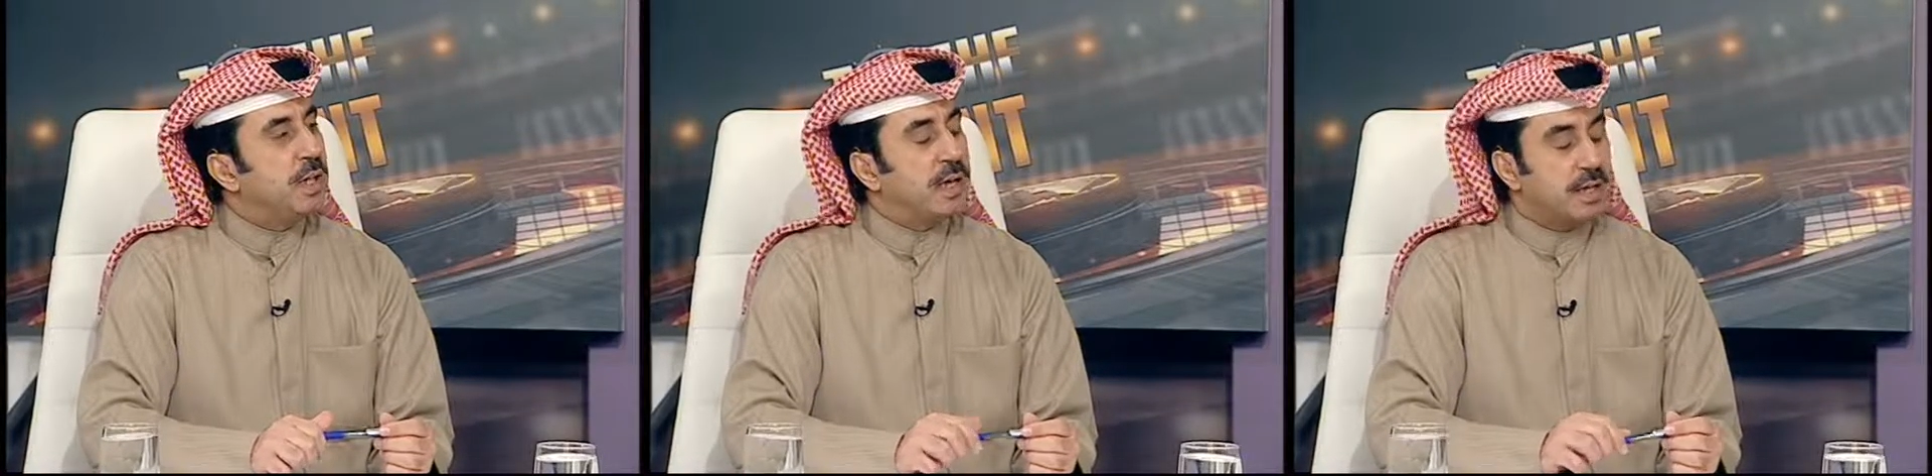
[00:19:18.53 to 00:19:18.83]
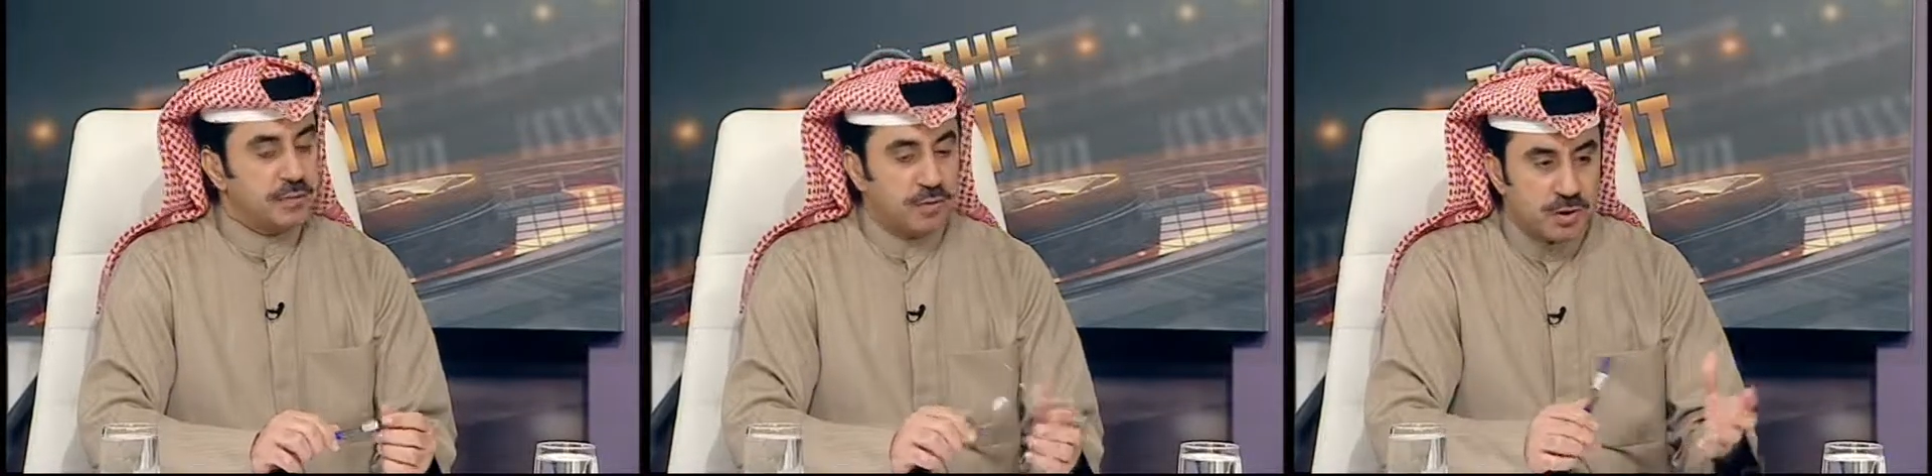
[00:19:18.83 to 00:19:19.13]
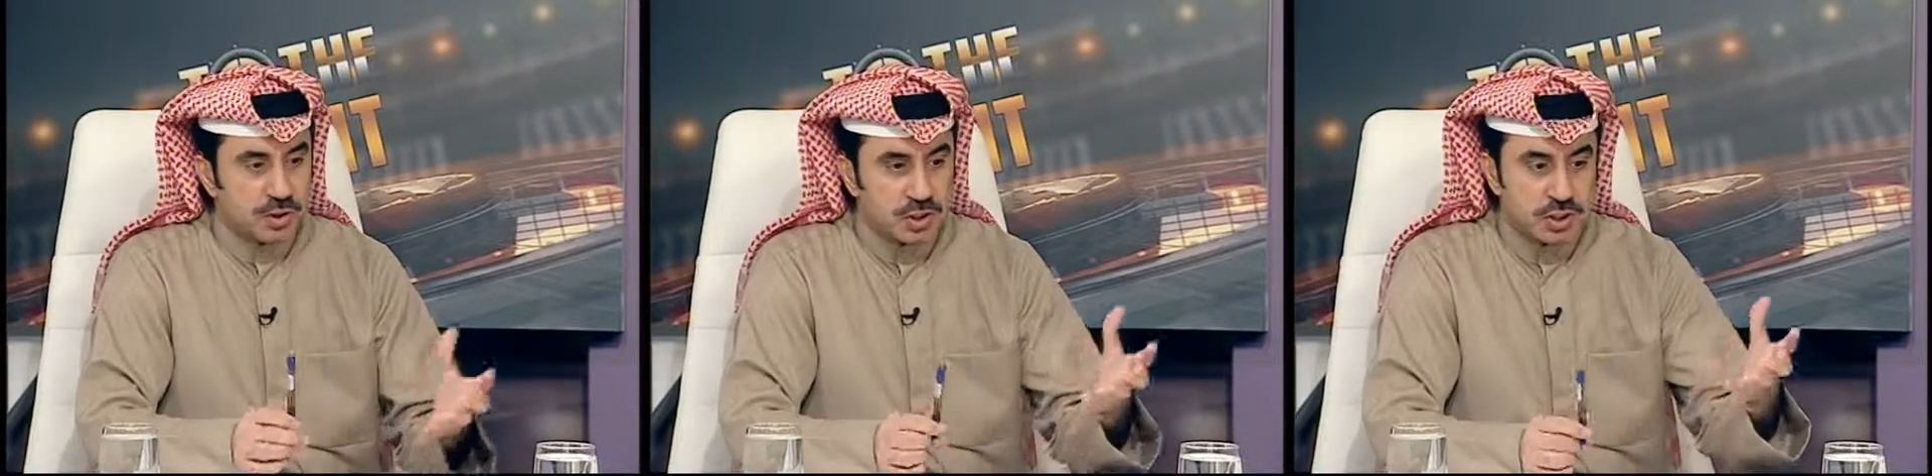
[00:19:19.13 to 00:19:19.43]
Like,
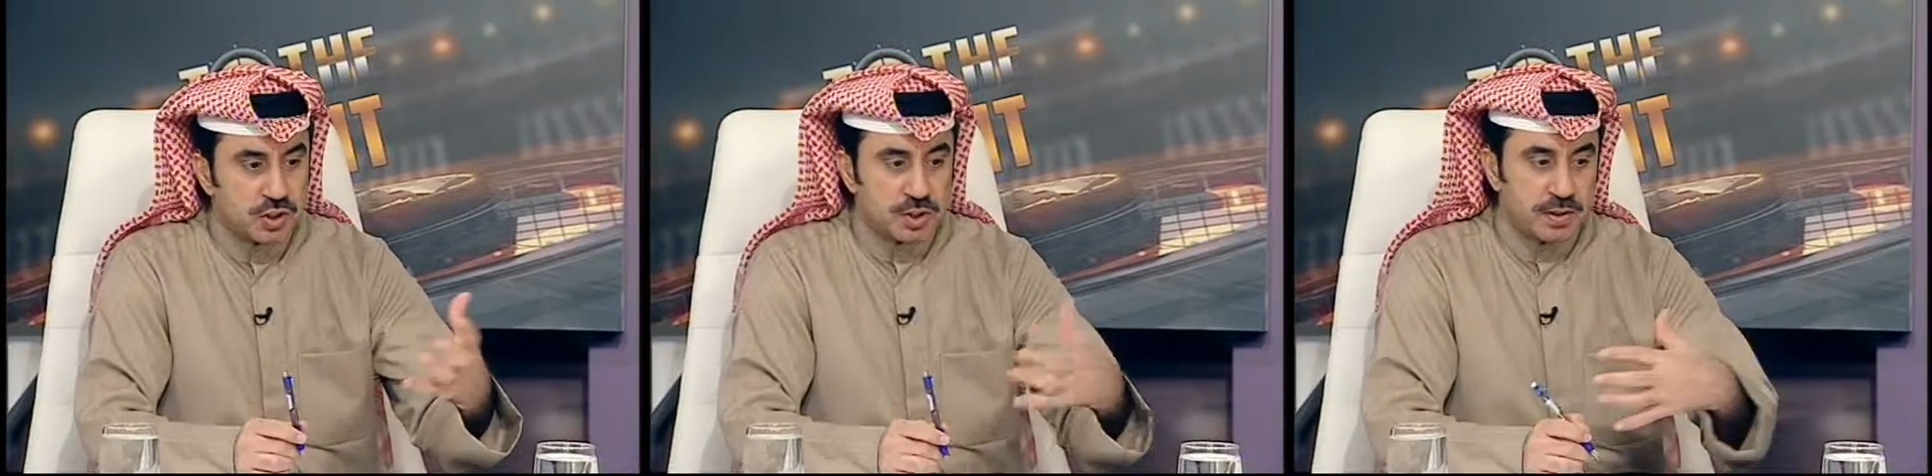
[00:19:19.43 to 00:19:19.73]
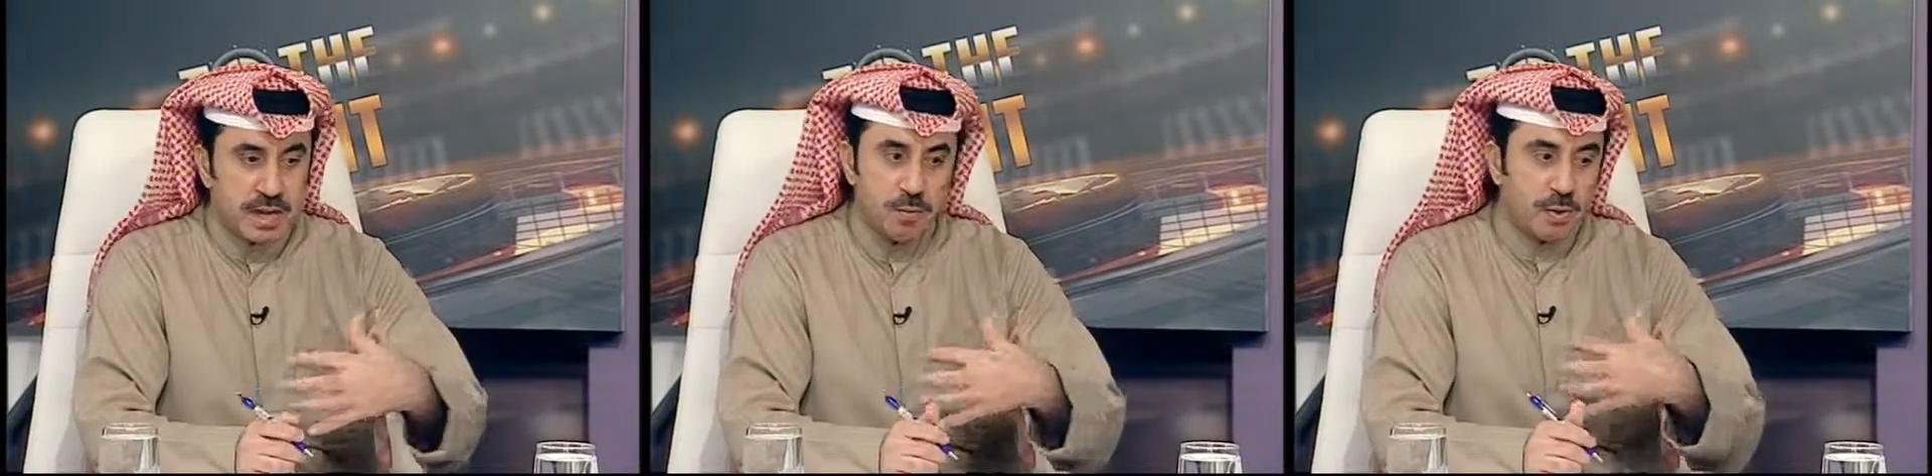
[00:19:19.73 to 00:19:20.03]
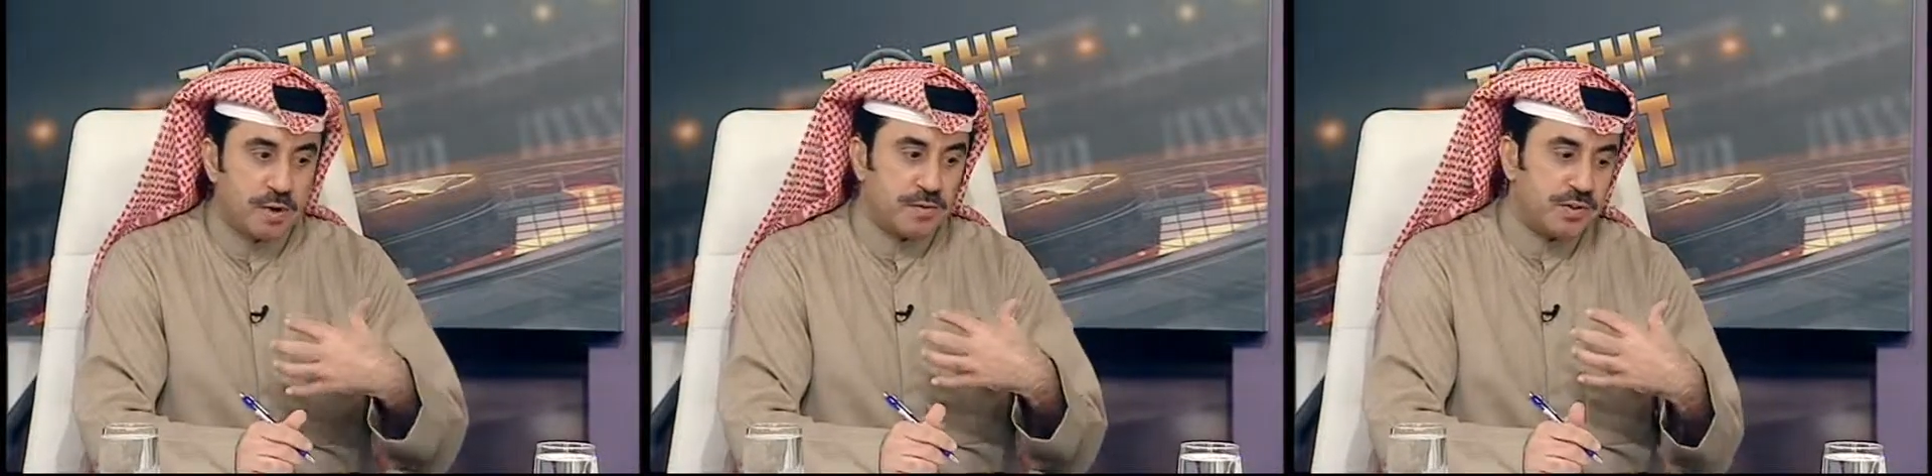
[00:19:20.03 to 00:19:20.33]
for instance, they will